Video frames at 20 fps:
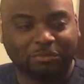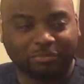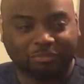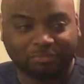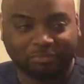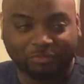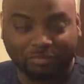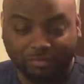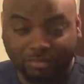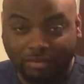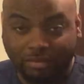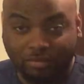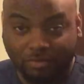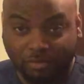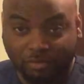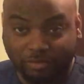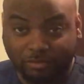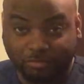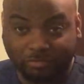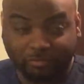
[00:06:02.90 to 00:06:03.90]
so
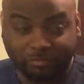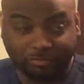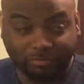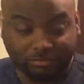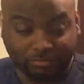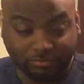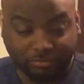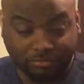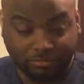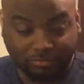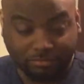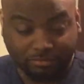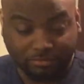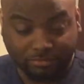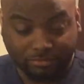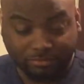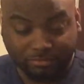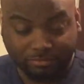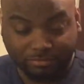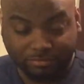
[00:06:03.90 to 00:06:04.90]
we're good.
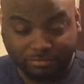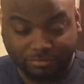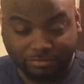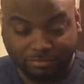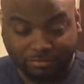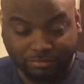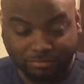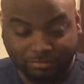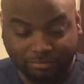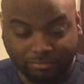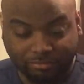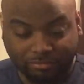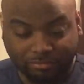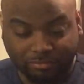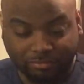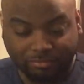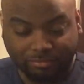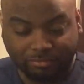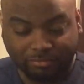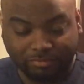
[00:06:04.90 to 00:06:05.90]

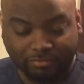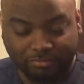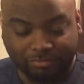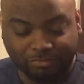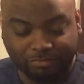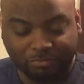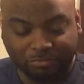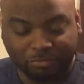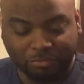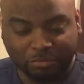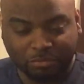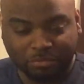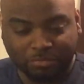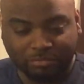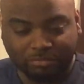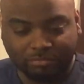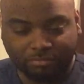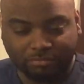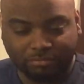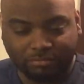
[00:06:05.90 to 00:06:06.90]
Okay, so
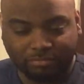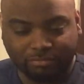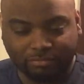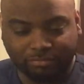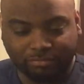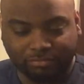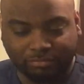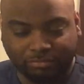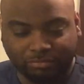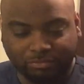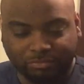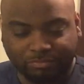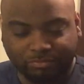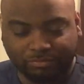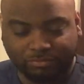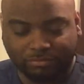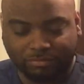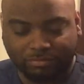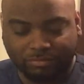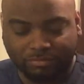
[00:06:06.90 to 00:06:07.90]
now I'm going
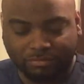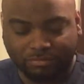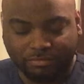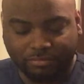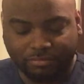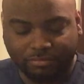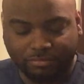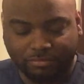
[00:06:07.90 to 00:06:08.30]
to